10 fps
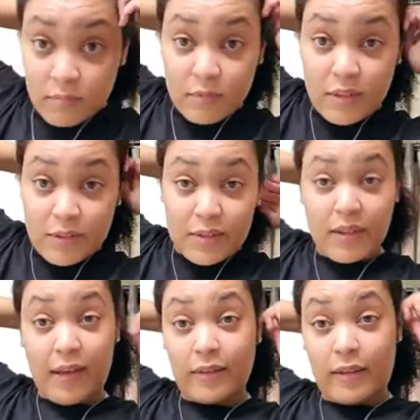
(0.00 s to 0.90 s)
You see
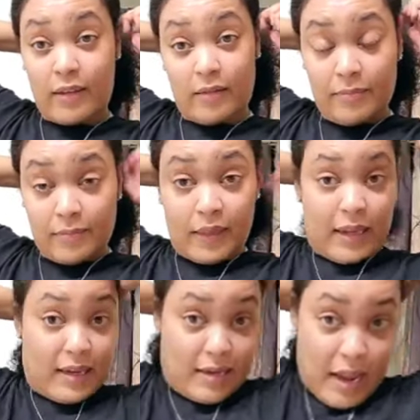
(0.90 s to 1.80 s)
how, like,
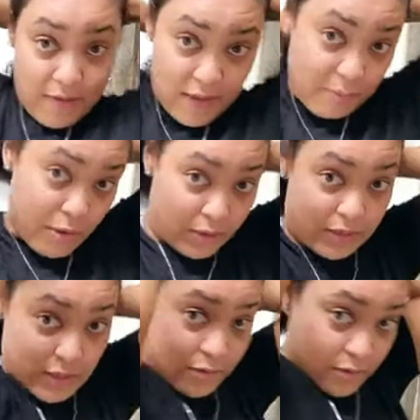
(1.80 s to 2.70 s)
laid down that
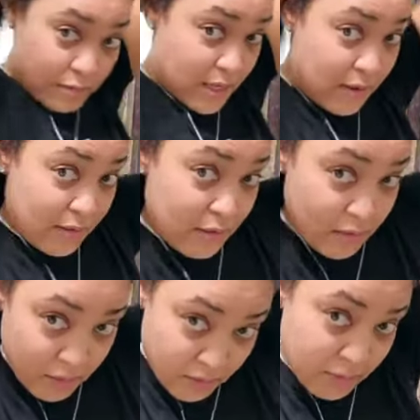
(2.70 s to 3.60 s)
ponytail would be?
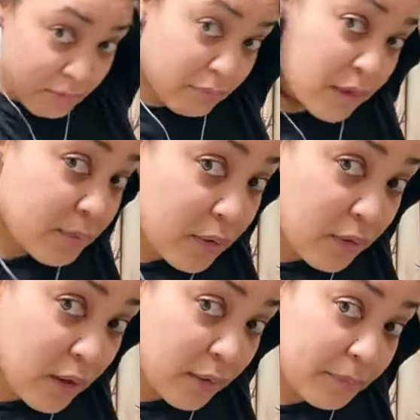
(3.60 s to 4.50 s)
Minimal
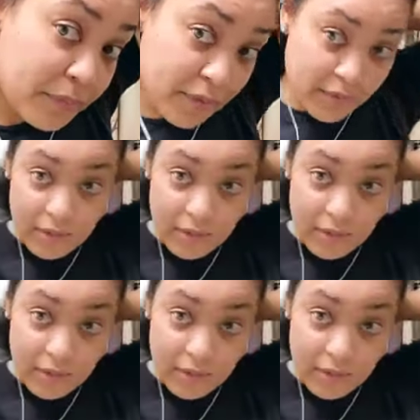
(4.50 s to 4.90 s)
humps.